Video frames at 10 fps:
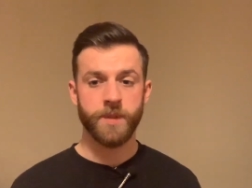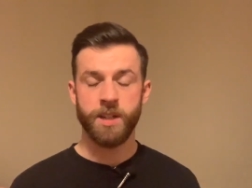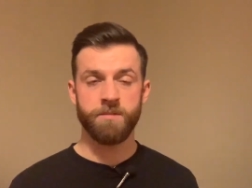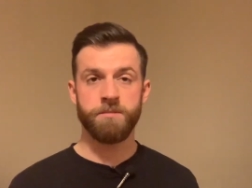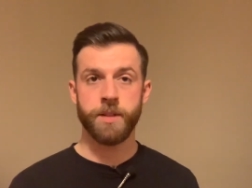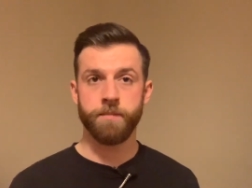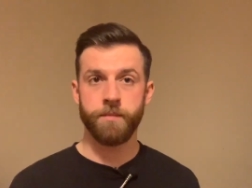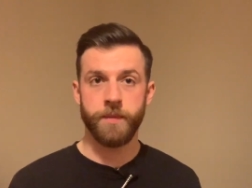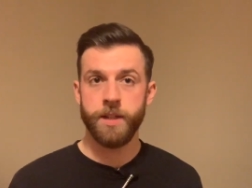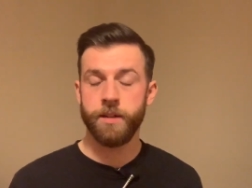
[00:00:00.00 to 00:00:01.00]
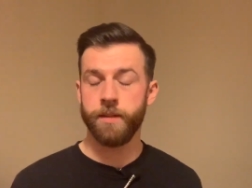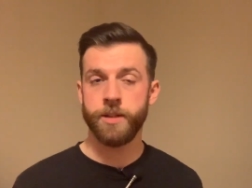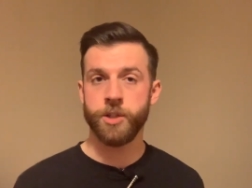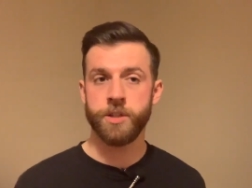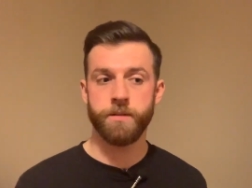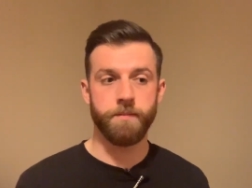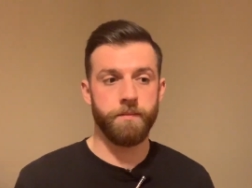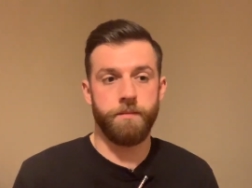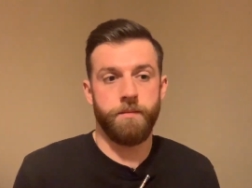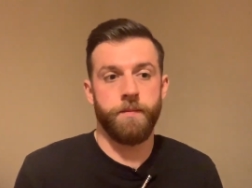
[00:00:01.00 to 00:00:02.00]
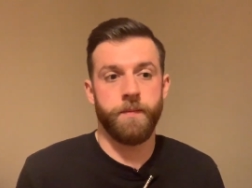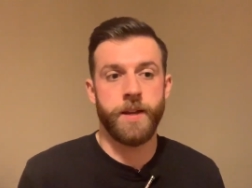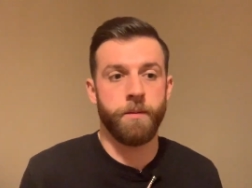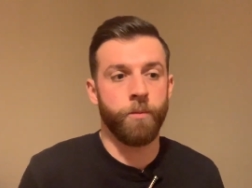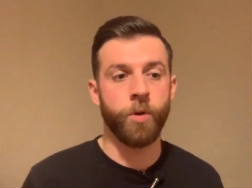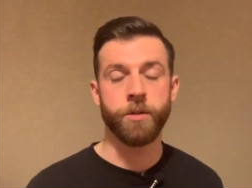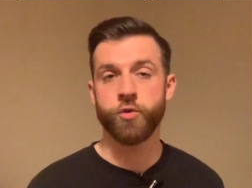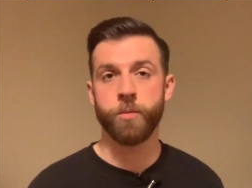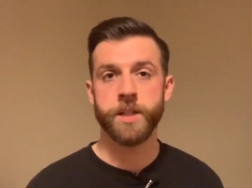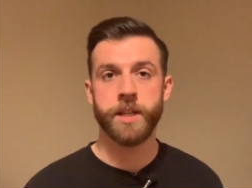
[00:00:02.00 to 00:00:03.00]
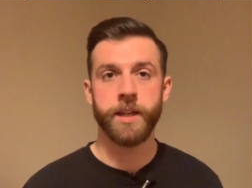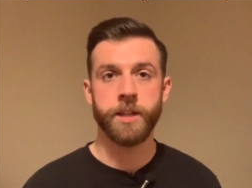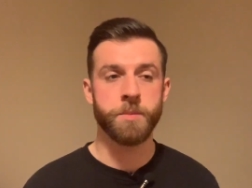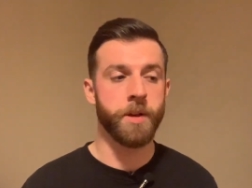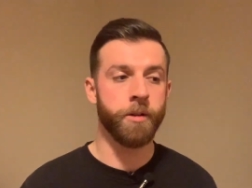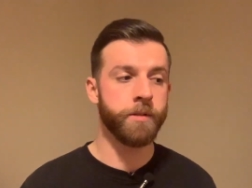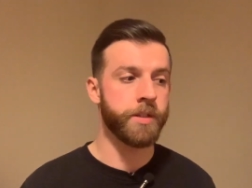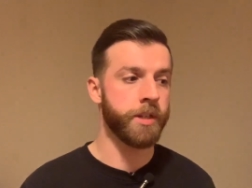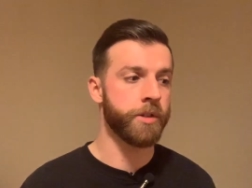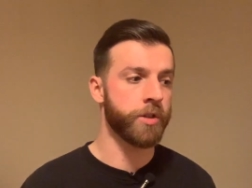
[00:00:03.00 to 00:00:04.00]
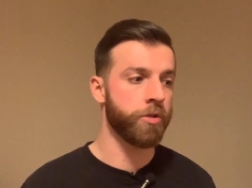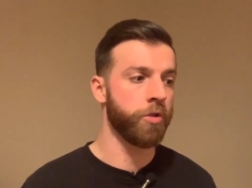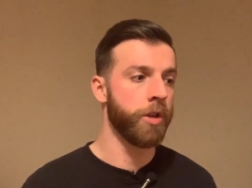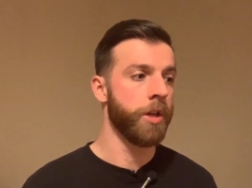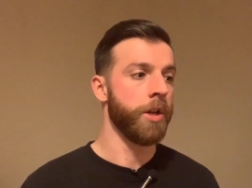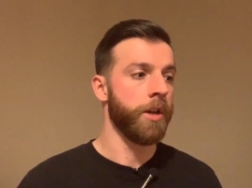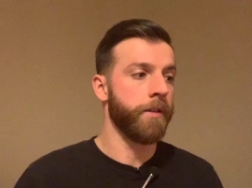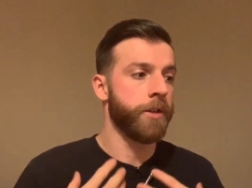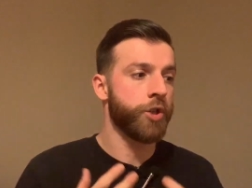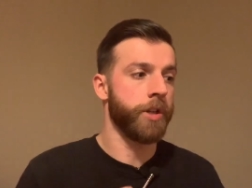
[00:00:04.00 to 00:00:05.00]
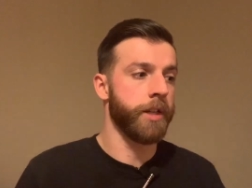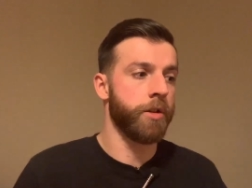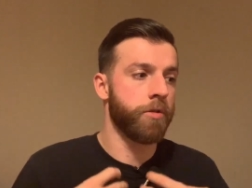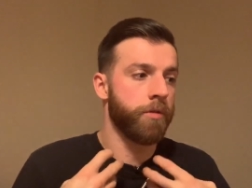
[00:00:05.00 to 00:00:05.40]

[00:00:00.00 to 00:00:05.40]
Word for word: And yeah, it just, that one traumatic experience, it just eventually,